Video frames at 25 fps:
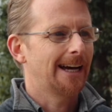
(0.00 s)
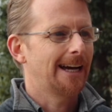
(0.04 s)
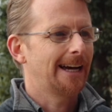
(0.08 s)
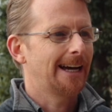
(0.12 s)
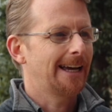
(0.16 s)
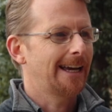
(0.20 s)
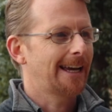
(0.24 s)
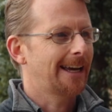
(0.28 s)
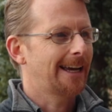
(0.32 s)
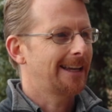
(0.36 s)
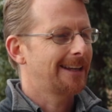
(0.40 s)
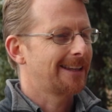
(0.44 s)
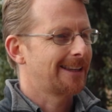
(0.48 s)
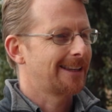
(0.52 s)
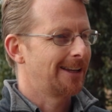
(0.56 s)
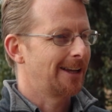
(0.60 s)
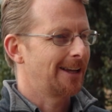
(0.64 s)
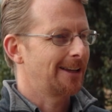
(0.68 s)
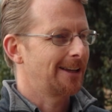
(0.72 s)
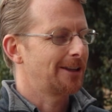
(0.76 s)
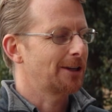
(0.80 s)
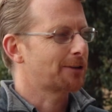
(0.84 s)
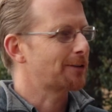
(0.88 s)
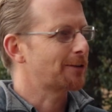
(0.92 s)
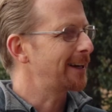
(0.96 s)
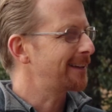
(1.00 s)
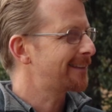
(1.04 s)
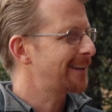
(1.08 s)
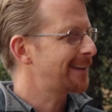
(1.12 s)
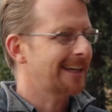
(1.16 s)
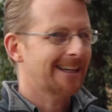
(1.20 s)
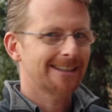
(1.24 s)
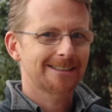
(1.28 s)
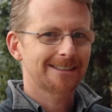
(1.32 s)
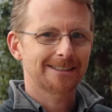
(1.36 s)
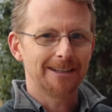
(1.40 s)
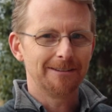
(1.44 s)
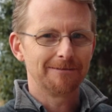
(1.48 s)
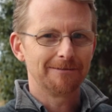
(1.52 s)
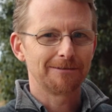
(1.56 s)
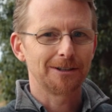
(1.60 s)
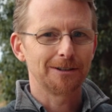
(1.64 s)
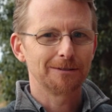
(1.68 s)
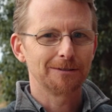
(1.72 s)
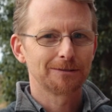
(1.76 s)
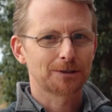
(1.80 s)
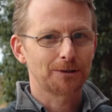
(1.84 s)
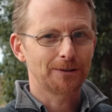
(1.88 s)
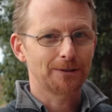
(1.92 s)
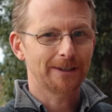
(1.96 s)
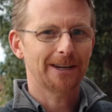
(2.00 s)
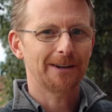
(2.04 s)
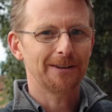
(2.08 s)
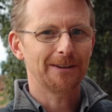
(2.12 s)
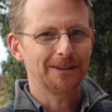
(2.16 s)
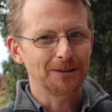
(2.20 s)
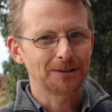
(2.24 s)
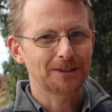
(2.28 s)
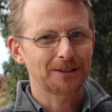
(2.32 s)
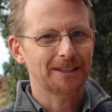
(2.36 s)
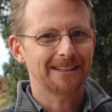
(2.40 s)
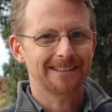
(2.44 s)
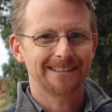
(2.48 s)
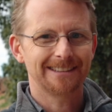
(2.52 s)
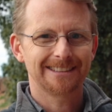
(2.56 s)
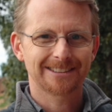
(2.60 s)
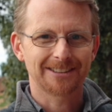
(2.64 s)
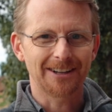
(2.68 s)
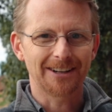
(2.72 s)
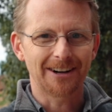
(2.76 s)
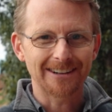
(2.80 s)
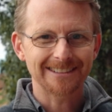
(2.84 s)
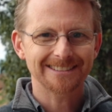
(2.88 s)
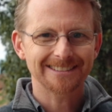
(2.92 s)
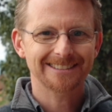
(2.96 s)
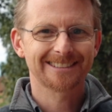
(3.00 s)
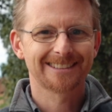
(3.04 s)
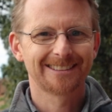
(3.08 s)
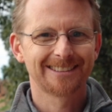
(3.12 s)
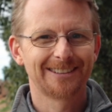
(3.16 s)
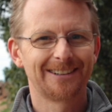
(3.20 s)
uh, it, the great thing is it involves going out and looking at the stars,